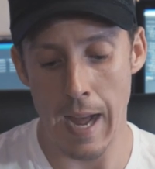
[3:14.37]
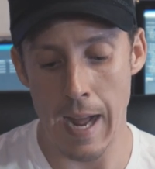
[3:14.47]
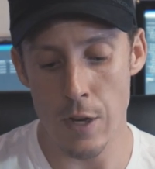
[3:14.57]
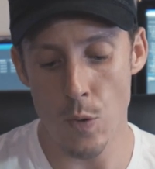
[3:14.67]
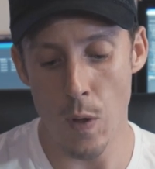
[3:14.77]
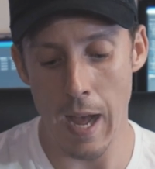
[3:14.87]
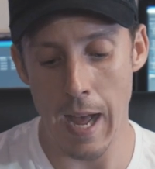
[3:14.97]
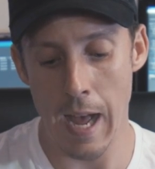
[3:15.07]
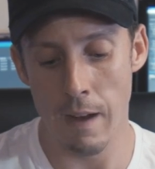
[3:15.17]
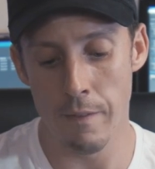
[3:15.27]
and you
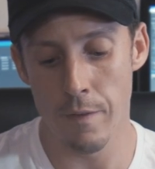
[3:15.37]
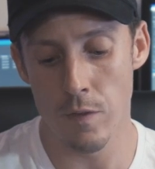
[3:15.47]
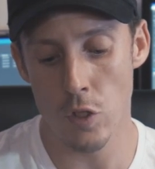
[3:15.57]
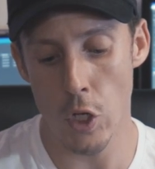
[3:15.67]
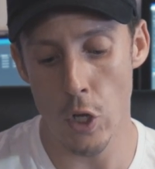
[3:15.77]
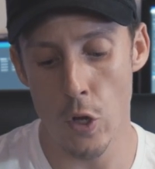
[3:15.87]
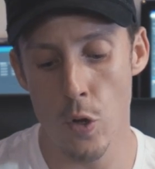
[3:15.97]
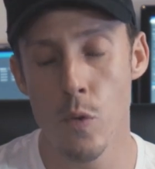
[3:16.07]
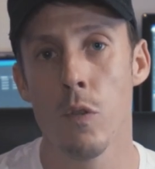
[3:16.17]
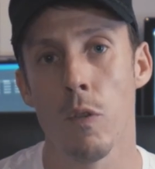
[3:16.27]
have two